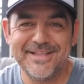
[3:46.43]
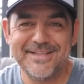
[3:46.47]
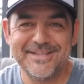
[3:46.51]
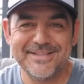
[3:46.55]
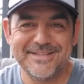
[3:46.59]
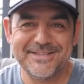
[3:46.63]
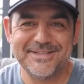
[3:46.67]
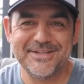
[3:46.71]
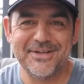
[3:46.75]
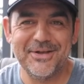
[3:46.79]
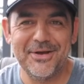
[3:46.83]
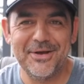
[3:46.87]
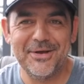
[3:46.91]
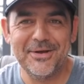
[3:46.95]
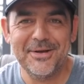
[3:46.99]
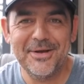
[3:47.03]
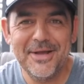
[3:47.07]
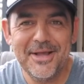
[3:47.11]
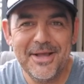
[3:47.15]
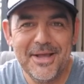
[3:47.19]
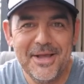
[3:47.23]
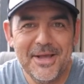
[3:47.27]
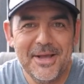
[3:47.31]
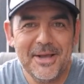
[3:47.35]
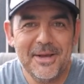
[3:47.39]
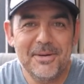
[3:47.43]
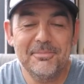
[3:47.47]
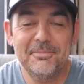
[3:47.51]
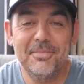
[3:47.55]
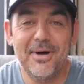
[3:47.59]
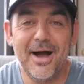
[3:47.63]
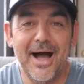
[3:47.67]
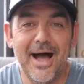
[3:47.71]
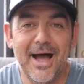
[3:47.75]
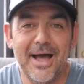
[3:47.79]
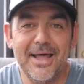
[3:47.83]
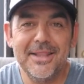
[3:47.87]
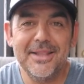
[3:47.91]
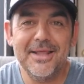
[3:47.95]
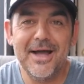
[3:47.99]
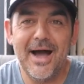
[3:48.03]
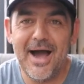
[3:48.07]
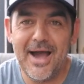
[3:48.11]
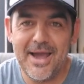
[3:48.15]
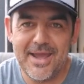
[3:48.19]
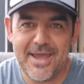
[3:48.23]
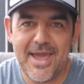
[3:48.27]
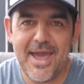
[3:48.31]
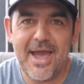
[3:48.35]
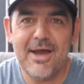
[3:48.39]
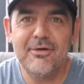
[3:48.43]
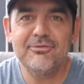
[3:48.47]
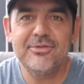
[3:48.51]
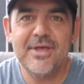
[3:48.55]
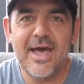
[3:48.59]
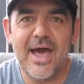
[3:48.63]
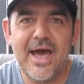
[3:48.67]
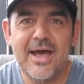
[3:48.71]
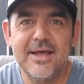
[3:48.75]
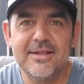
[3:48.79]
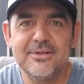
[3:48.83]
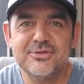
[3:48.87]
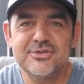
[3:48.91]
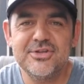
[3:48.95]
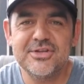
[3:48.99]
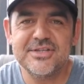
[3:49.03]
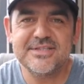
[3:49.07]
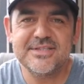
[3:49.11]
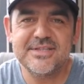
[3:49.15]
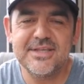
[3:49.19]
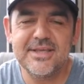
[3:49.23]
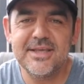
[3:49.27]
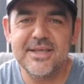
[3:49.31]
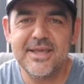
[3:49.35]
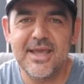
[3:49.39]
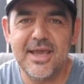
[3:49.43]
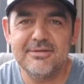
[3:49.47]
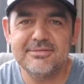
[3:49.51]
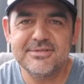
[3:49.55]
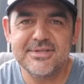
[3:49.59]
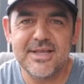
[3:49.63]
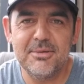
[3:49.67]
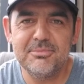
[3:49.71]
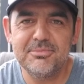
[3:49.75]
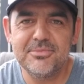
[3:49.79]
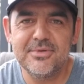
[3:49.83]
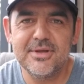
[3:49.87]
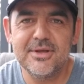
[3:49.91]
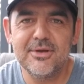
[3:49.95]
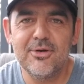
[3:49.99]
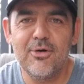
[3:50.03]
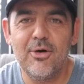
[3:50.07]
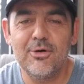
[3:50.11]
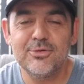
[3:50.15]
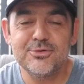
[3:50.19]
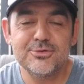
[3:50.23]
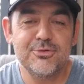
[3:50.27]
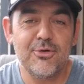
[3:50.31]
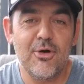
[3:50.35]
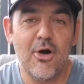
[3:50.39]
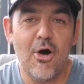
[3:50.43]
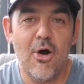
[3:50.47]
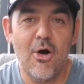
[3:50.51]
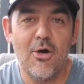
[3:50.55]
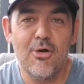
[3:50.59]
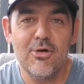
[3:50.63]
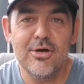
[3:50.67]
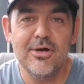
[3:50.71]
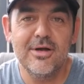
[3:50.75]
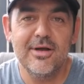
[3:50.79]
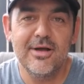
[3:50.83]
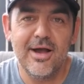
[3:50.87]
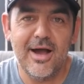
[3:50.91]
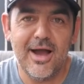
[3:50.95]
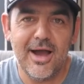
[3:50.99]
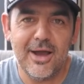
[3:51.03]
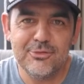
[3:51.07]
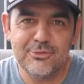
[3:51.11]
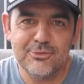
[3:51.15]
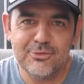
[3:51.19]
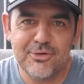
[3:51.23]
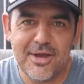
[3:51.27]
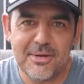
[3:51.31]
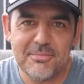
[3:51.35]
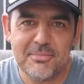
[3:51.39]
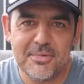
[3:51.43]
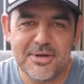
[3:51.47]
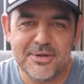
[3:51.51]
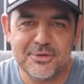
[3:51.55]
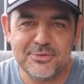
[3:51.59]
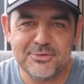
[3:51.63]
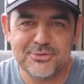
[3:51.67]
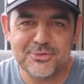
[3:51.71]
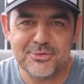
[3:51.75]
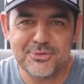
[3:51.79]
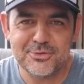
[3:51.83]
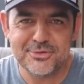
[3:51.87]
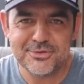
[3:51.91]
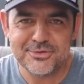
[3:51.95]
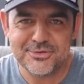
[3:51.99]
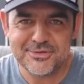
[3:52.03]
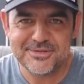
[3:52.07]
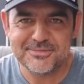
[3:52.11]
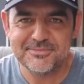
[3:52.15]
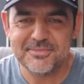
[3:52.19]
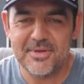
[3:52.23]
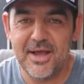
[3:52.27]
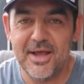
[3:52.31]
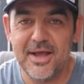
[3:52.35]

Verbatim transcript: So but I have that just in case something goes wrong. I do have my insurance.